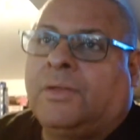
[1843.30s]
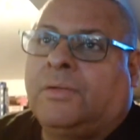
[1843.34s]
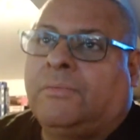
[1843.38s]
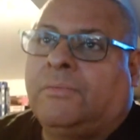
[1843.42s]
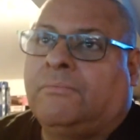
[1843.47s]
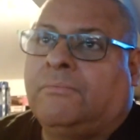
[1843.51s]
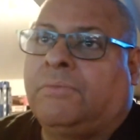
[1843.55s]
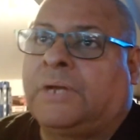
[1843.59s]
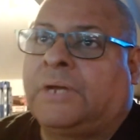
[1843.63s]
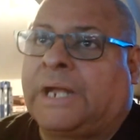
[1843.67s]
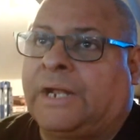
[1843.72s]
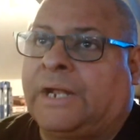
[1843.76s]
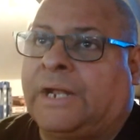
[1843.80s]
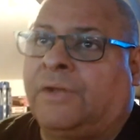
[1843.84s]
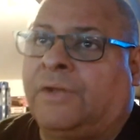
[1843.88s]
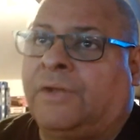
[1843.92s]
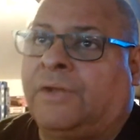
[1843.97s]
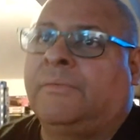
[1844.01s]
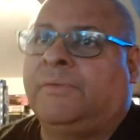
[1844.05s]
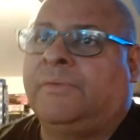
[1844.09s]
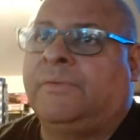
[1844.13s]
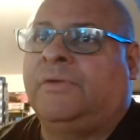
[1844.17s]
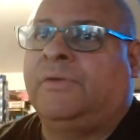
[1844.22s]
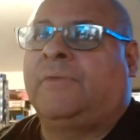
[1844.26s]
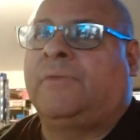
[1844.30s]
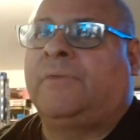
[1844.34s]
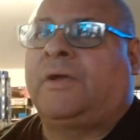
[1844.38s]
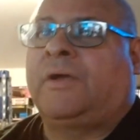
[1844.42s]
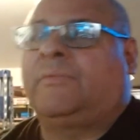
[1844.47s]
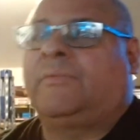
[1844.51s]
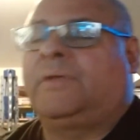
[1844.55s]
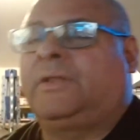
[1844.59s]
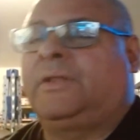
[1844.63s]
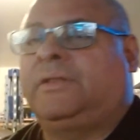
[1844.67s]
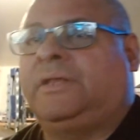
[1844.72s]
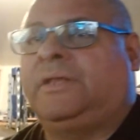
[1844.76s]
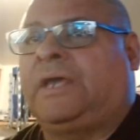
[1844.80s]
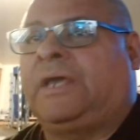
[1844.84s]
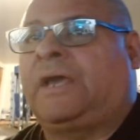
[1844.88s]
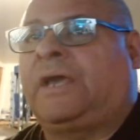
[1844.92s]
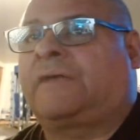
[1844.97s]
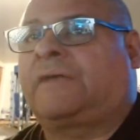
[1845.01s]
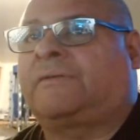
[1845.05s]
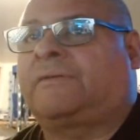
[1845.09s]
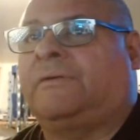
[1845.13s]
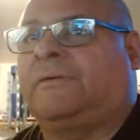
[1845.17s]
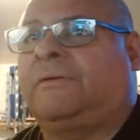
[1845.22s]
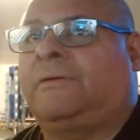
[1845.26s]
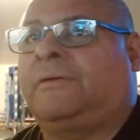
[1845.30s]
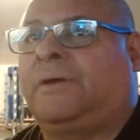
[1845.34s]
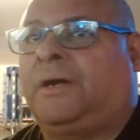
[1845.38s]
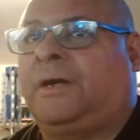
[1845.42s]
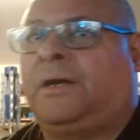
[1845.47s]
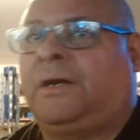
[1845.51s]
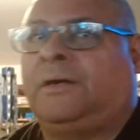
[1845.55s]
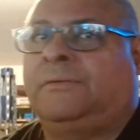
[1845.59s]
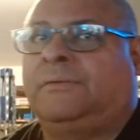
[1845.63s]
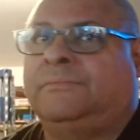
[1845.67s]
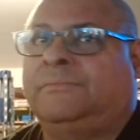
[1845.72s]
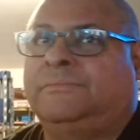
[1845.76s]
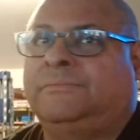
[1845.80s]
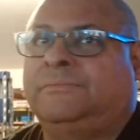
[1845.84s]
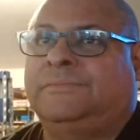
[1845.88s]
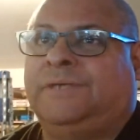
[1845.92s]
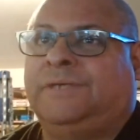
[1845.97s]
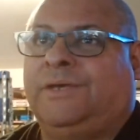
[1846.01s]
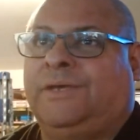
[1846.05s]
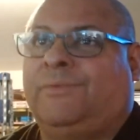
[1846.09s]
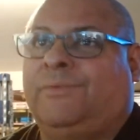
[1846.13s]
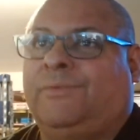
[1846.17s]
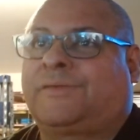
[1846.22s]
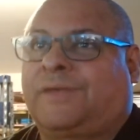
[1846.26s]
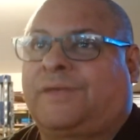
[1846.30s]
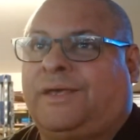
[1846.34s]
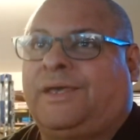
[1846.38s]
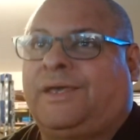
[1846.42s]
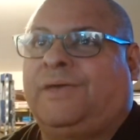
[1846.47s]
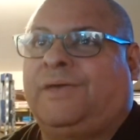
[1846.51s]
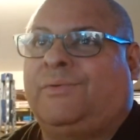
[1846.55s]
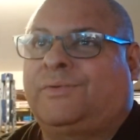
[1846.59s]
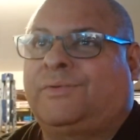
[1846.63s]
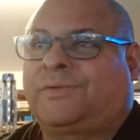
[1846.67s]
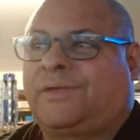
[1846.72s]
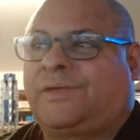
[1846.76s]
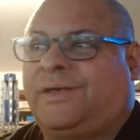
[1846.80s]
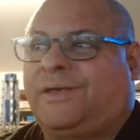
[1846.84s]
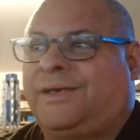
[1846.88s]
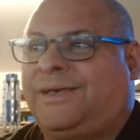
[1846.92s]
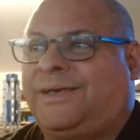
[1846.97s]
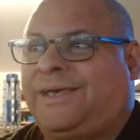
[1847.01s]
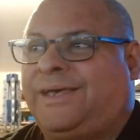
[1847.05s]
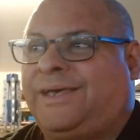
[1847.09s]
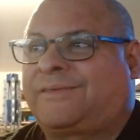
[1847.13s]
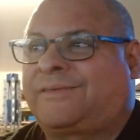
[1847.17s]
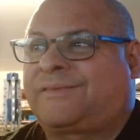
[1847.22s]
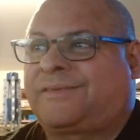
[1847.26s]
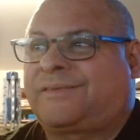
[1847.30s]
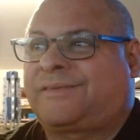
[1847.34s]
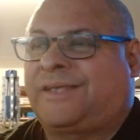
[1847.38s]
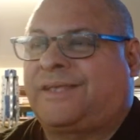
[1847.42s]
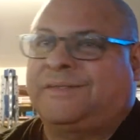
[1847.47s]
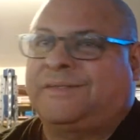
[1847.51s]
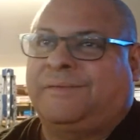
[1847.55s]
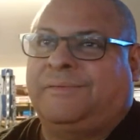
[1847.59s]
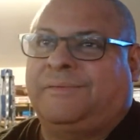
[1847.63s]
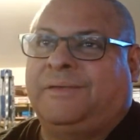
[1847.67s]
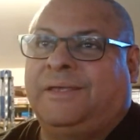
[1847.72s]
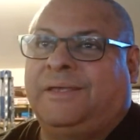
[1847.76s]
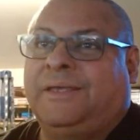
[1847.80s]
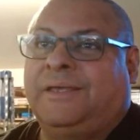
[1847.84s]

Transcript: But I know when we remember the extra, it was a exercise.